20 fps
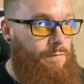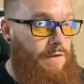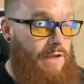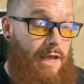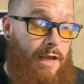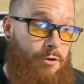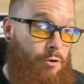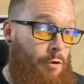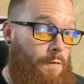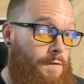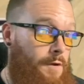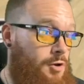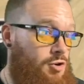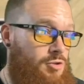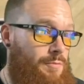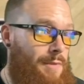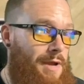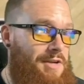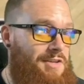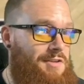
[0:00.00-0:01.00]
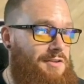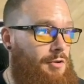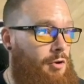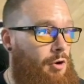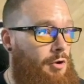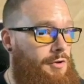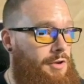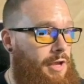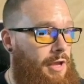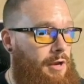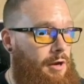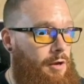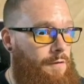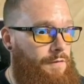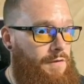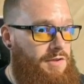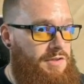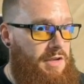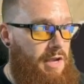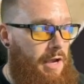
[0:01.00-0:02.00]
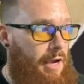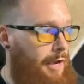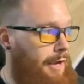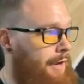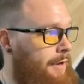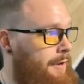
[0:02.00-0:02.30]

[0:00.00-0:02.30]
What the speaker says: Yeah, no finishing badges at all yet on this guy.